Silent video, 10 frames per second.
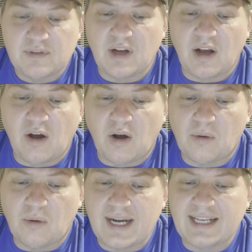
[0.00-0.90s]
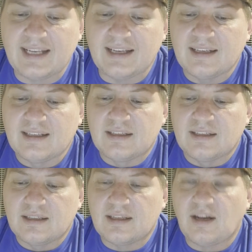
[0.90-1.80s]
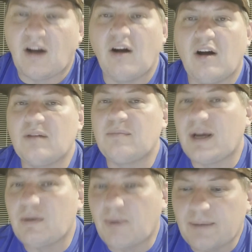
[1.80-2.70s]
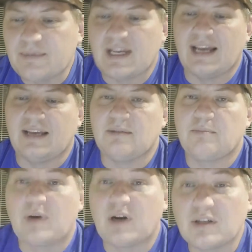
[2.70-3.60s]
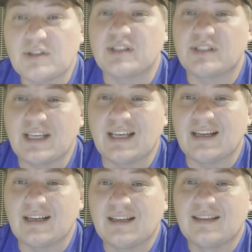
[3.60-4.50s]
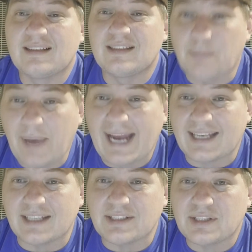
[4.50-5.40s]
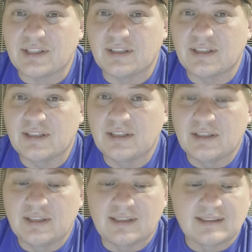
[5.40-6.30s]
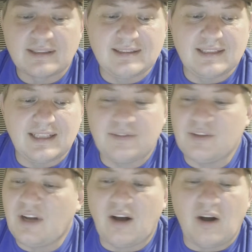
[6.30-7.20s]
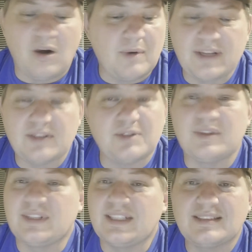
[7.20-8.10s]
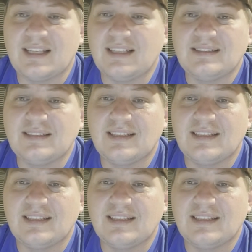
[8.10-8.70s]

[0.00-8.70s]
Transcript: you're not already on my website purchasing the package, if you're not already doing these things,